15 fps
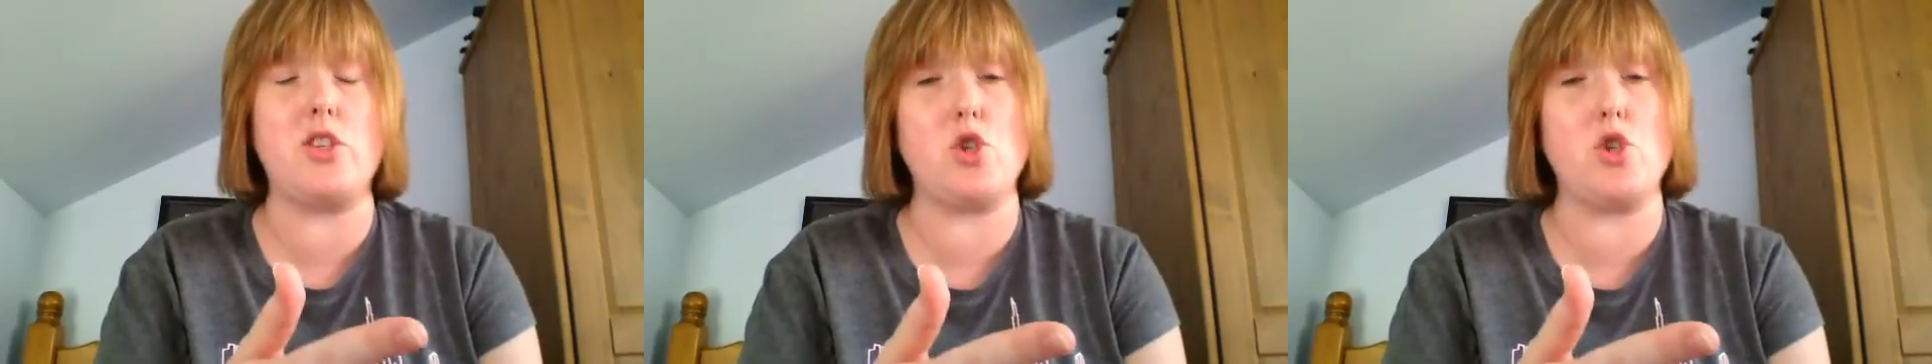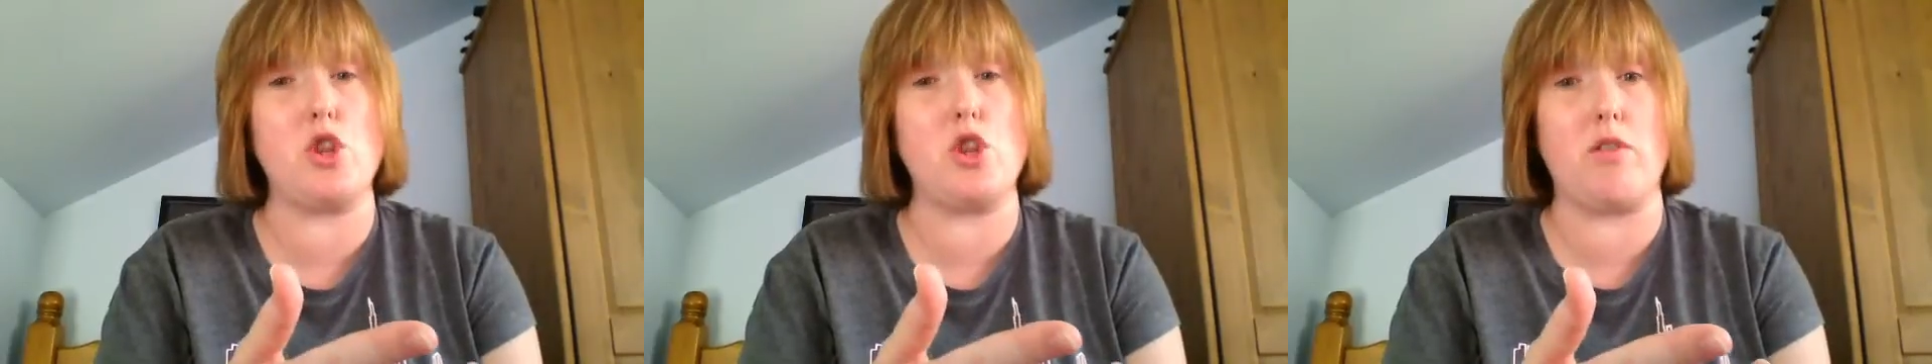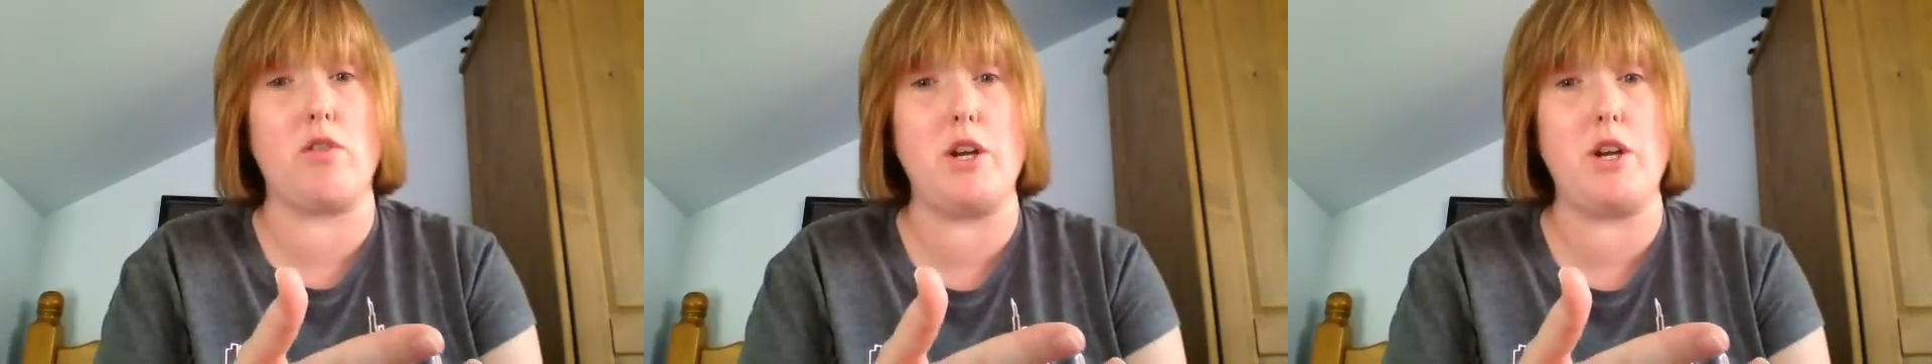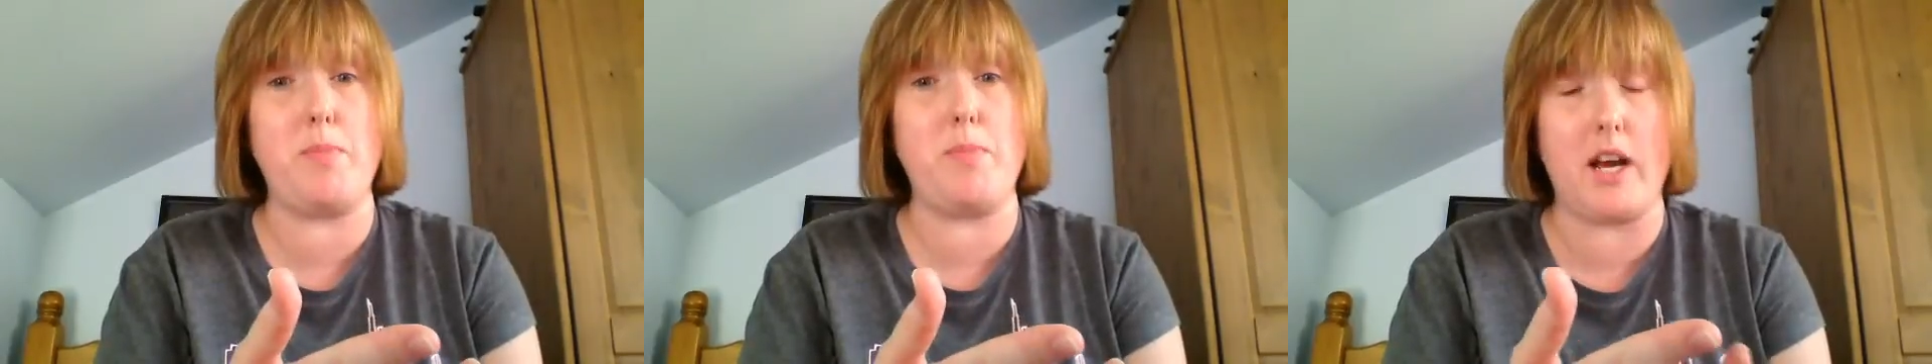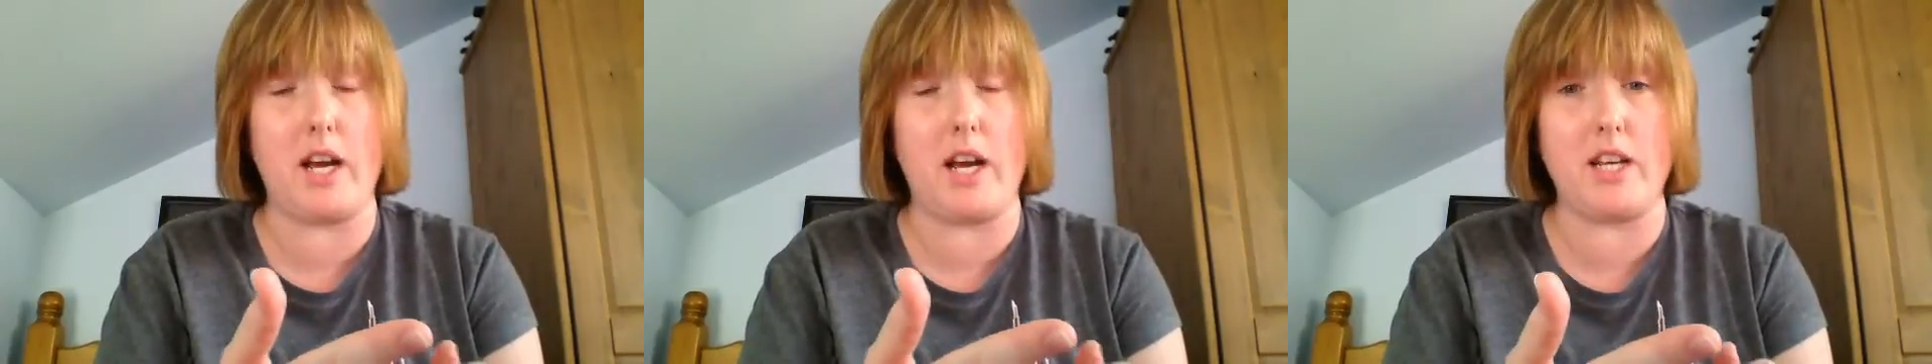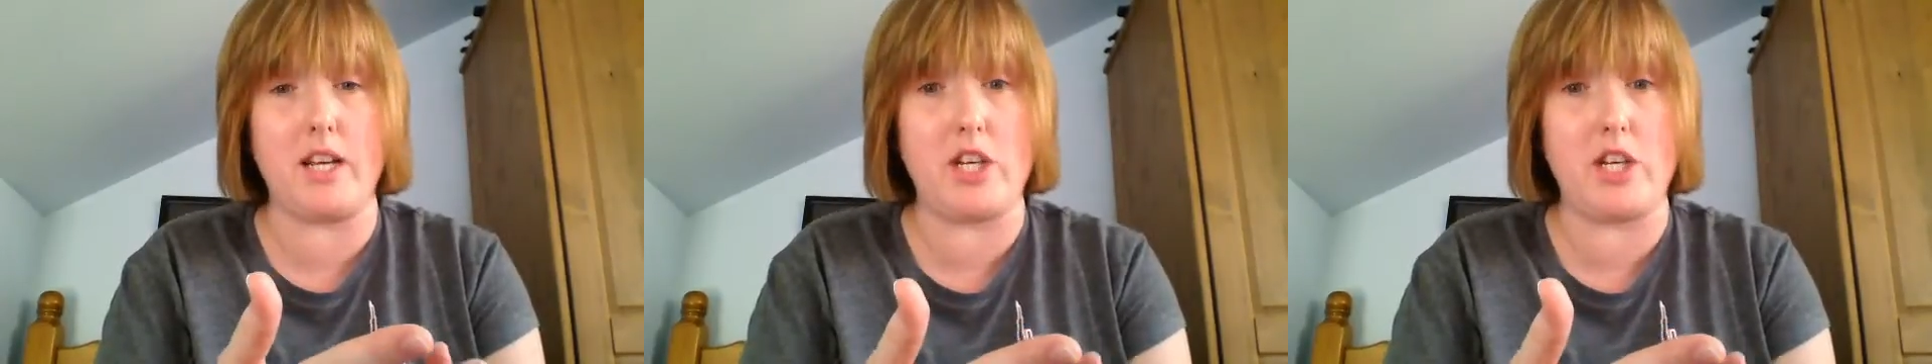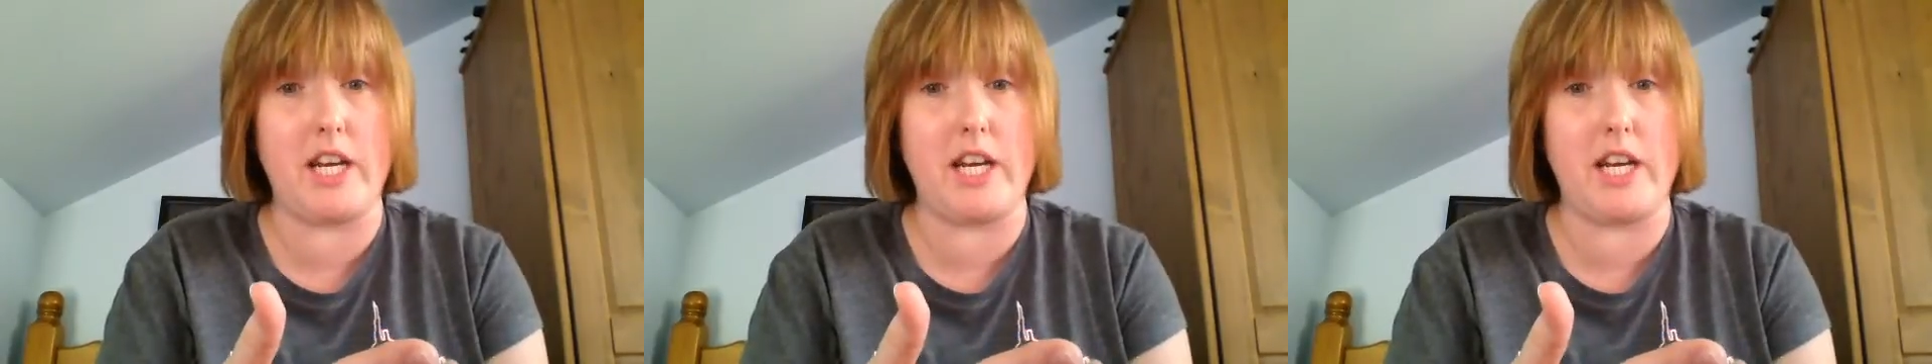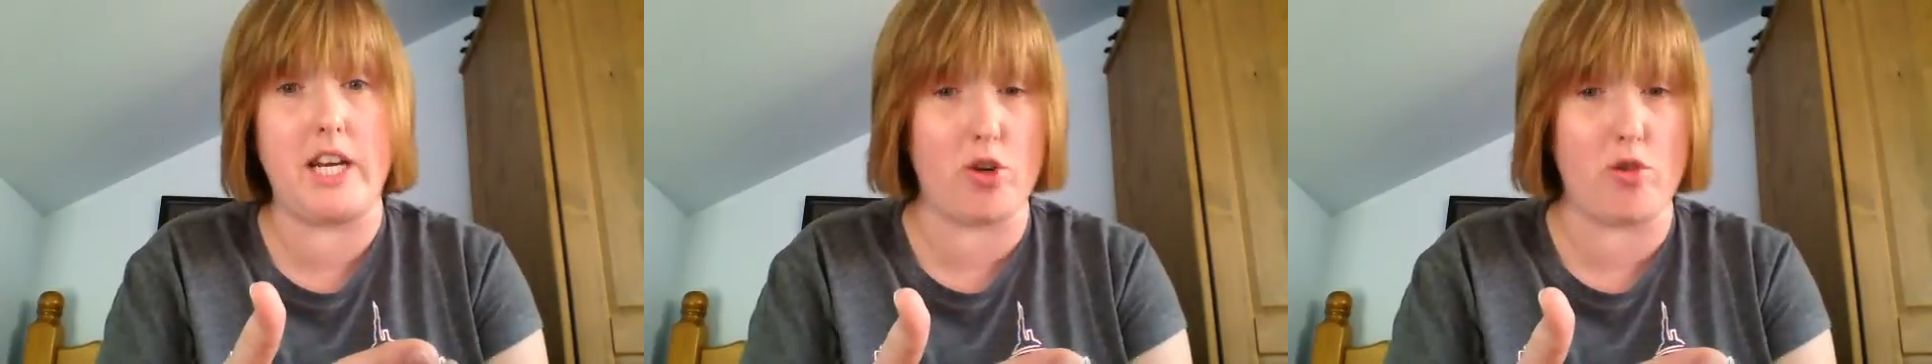join the group, and
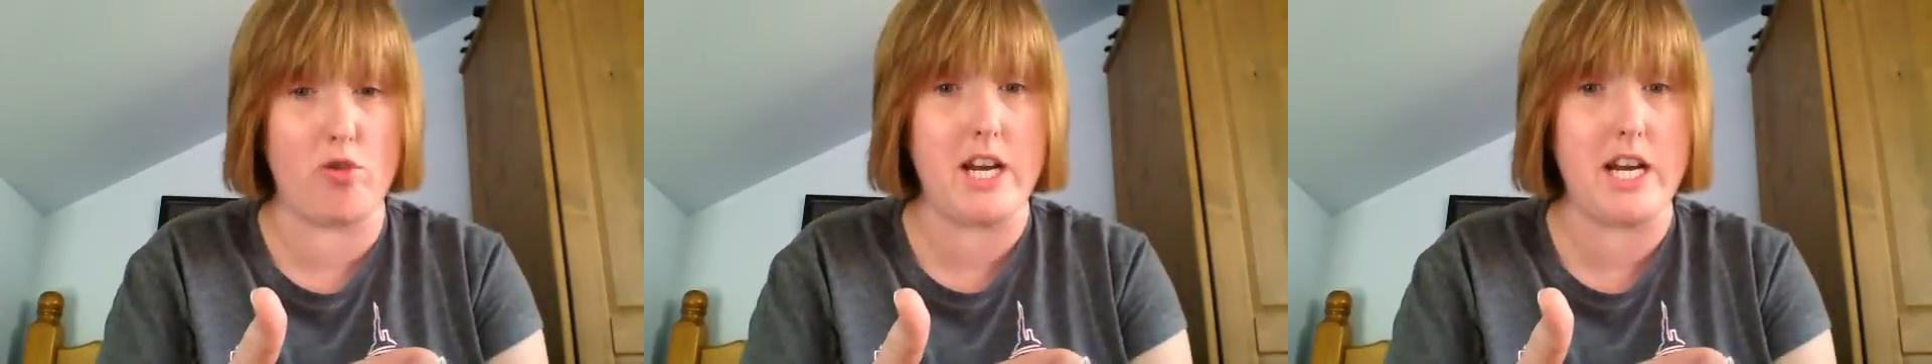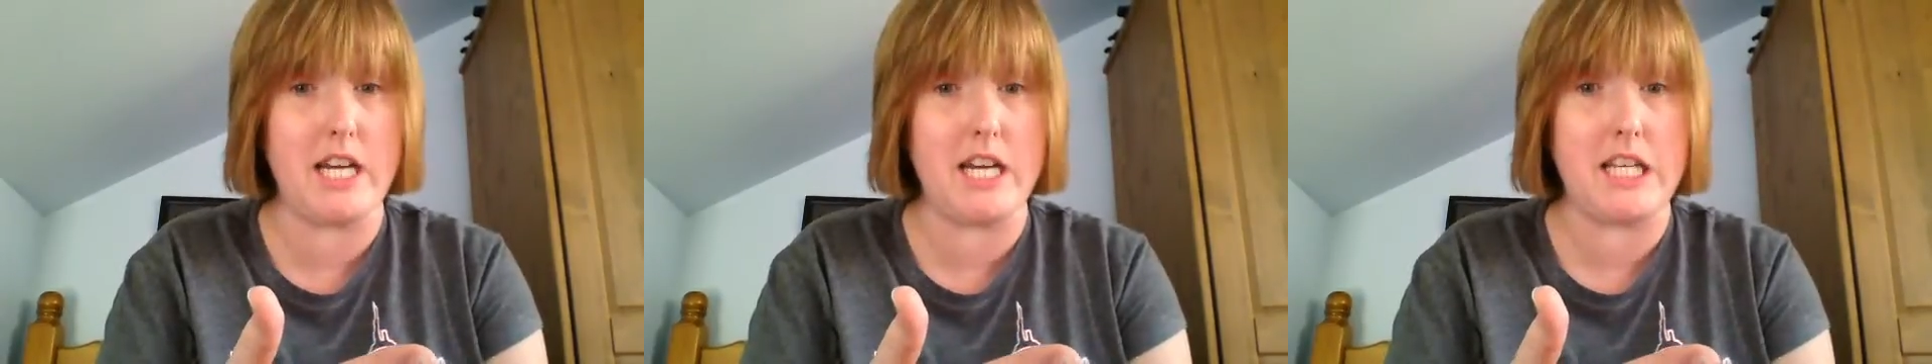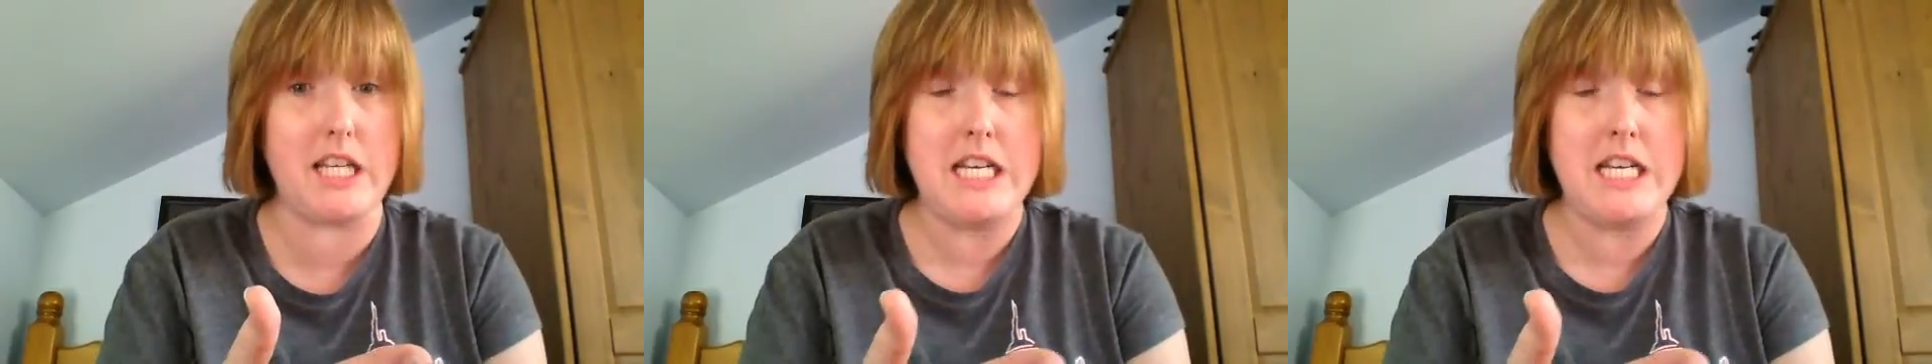she agreed,